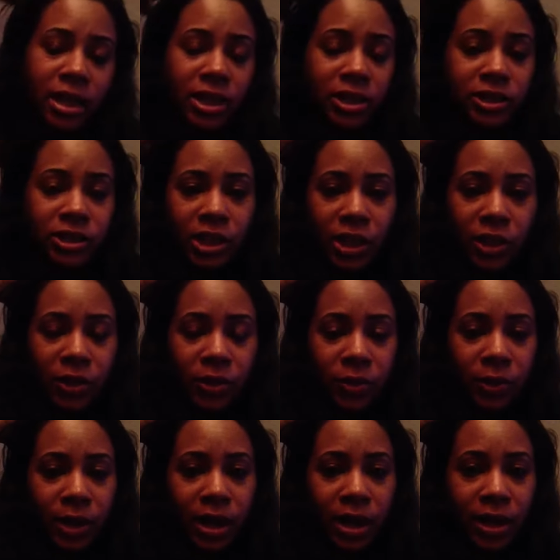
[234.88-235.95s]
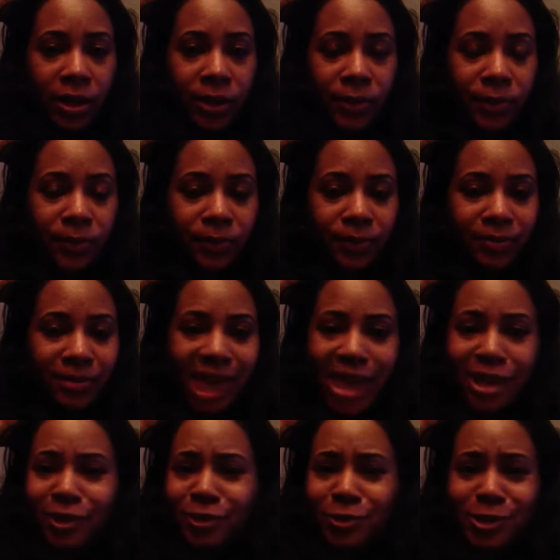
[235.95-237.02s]
so um, i
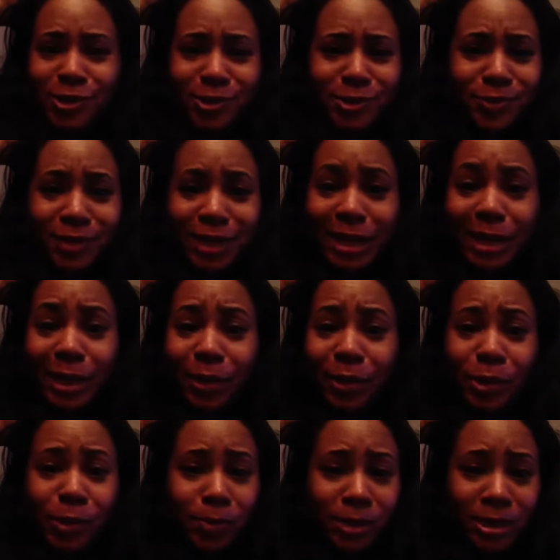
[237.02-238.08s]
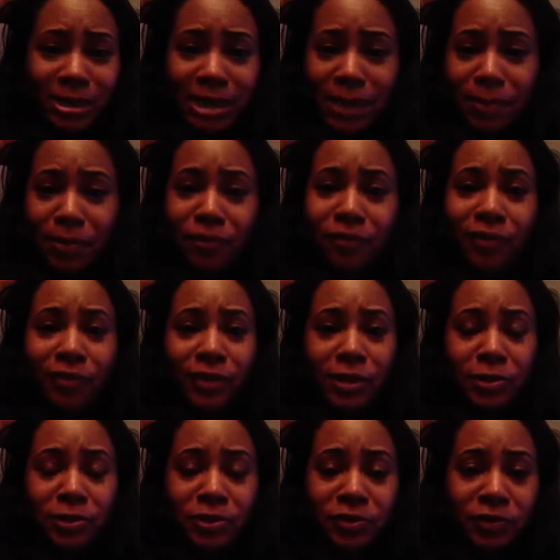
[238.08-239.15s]
don't do really corporate type of
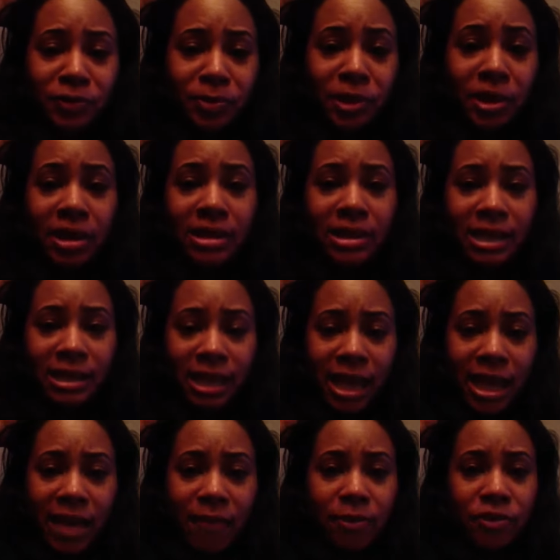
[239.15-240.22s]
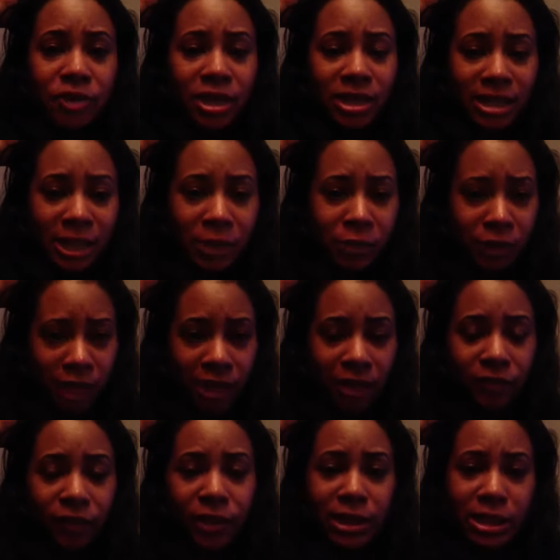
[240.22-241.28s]
reviews for products like that we try to stay
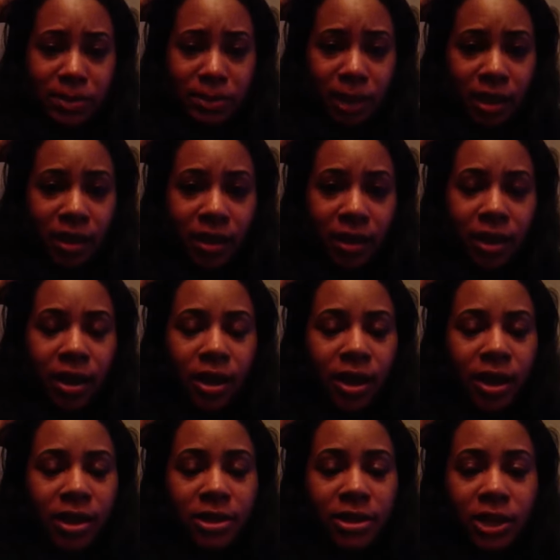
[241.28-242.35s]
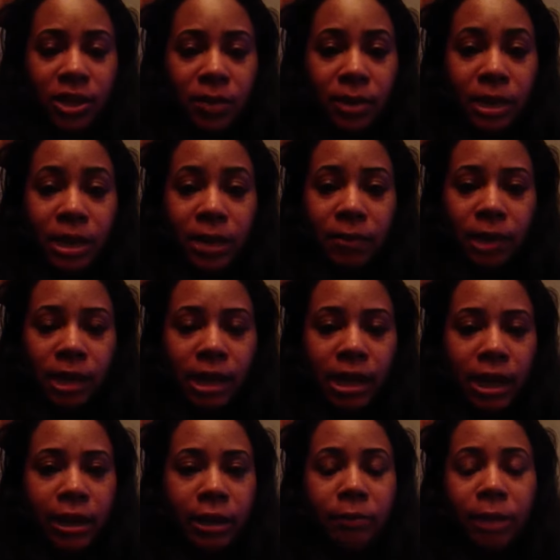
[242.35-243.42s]
creative on this blog so but anybody
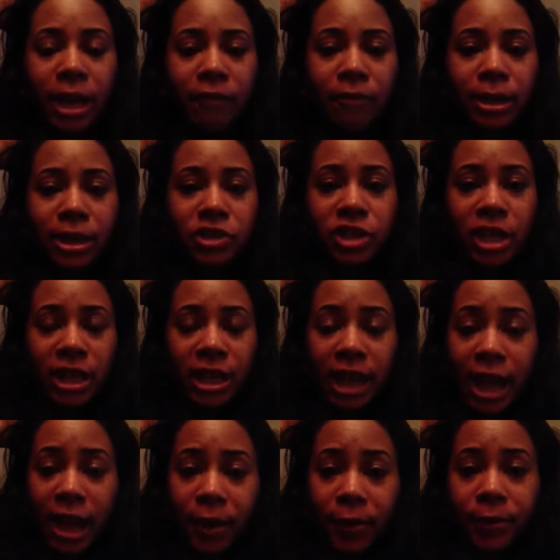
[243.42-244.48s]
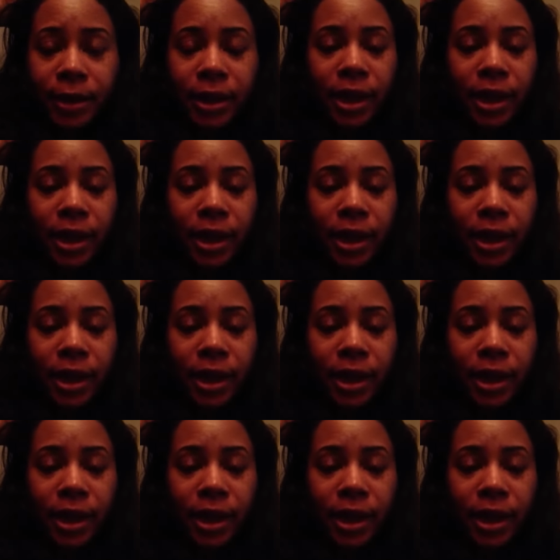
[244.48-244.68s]
anyway everybody check it out